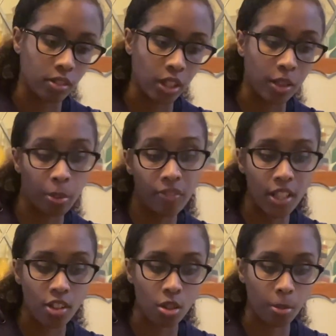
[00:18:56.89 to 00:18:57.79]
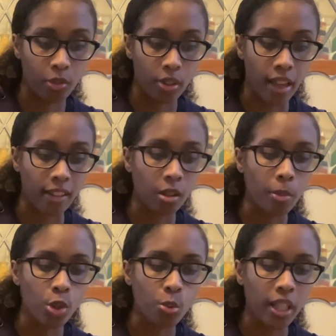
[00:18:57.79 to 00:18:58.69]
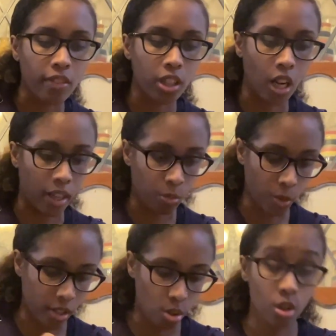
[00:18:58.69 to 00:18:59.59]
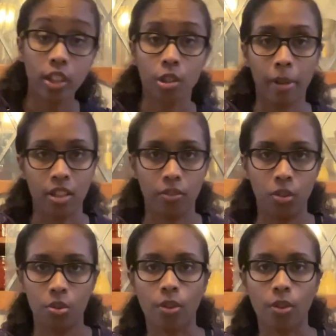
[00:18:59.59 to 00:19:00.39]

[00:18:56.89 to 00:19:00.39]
In the previous years before that, the most we'd ever gotten was 200 pounds of food.